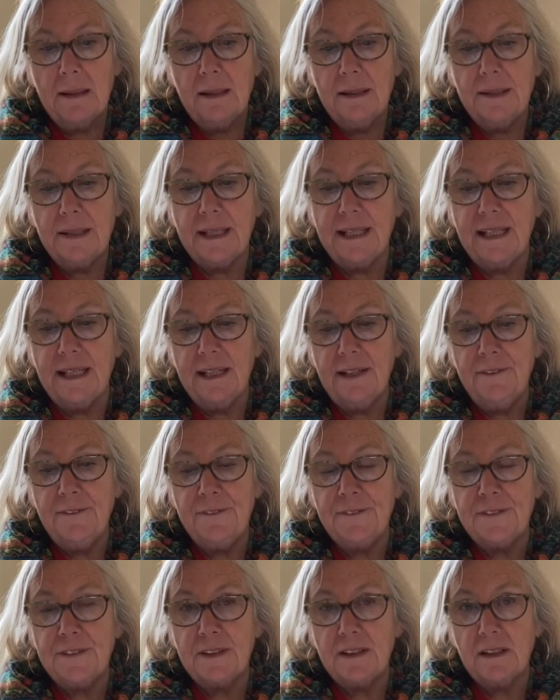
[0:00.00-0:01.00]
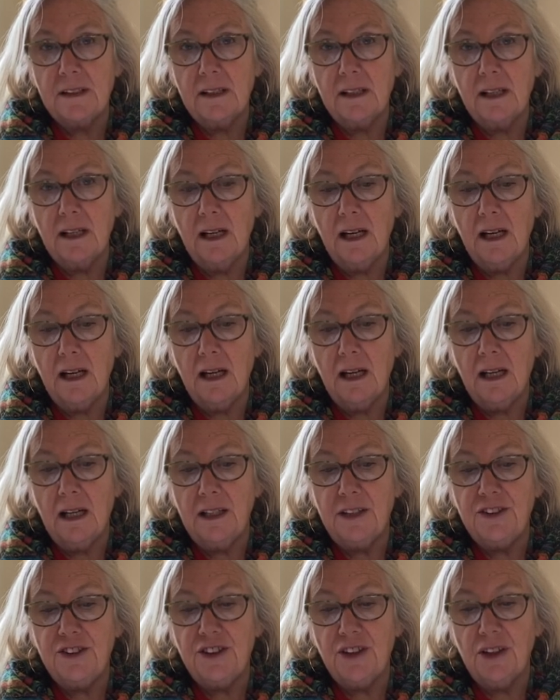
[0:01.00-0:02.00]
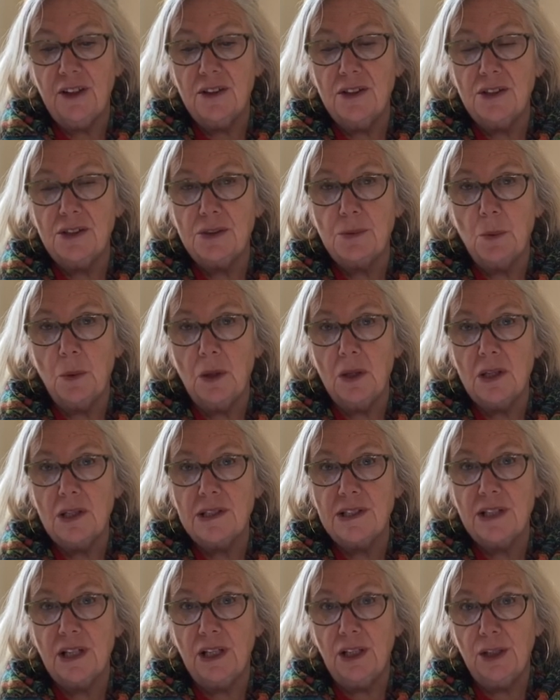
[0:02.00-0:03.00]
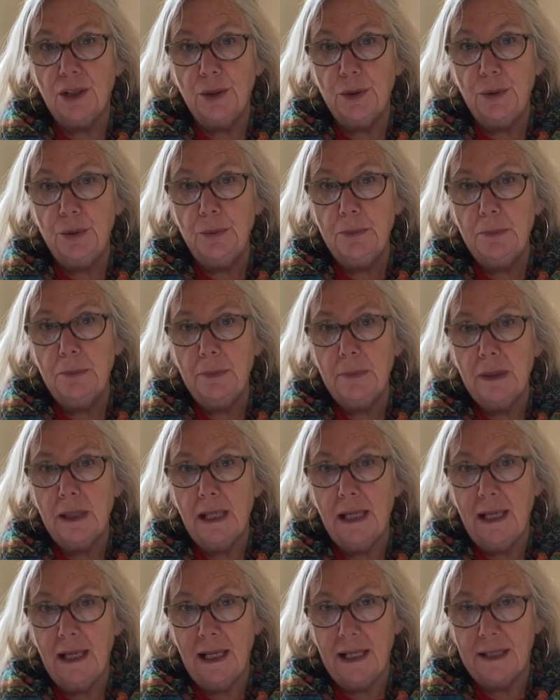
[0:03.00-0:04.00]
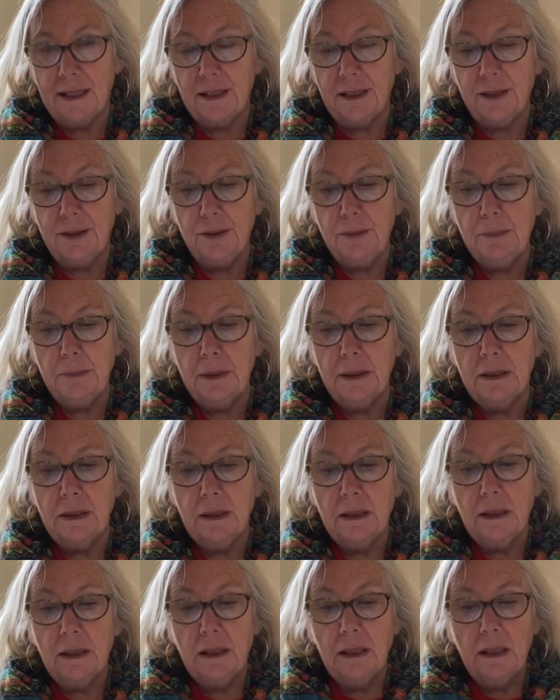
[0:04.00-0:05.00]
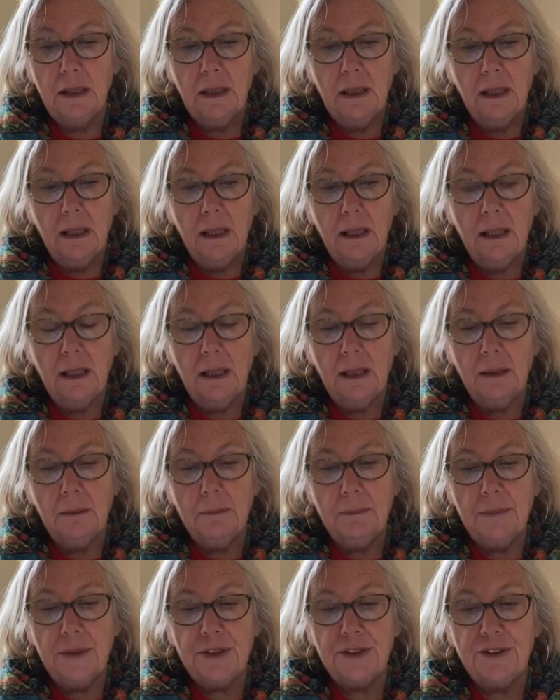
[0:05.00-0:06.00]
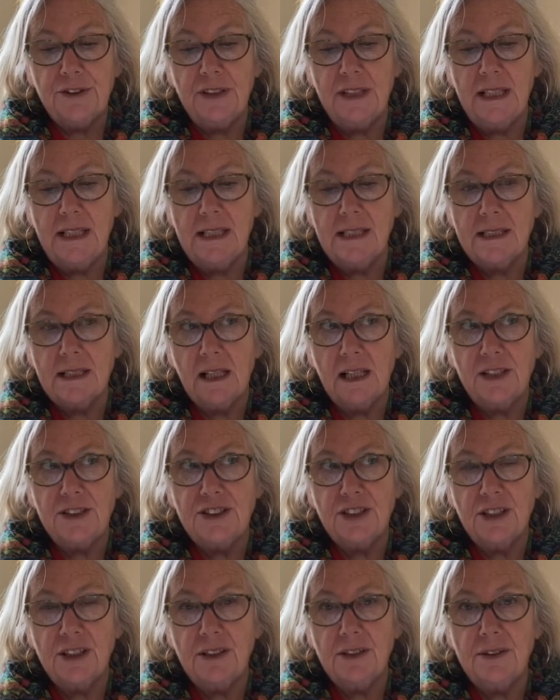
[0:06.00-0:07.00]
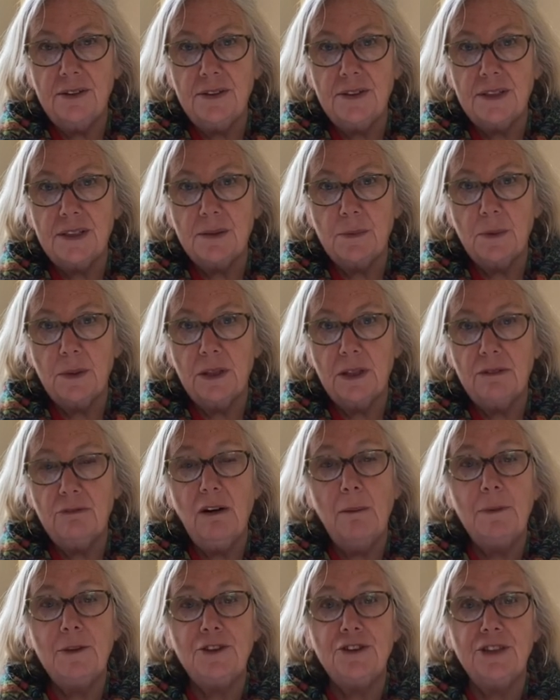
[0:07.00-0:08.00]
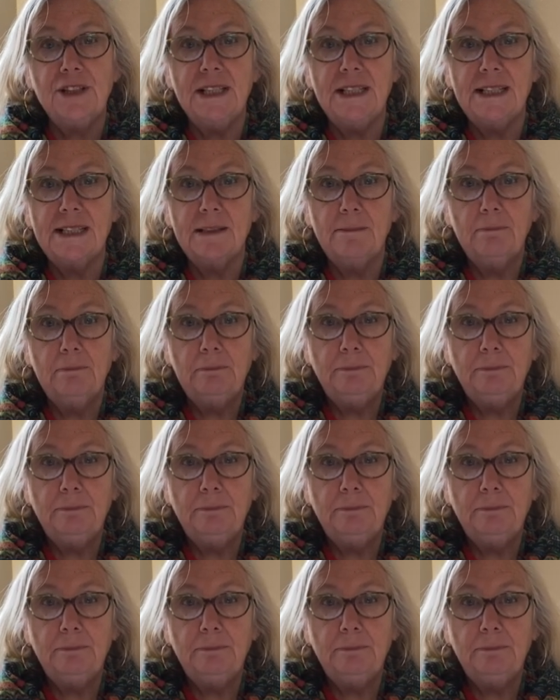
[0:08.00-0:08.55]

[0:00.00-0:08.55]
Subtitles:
The gift I chose was a loom, a hand loom. The trees I chose were rubber trees.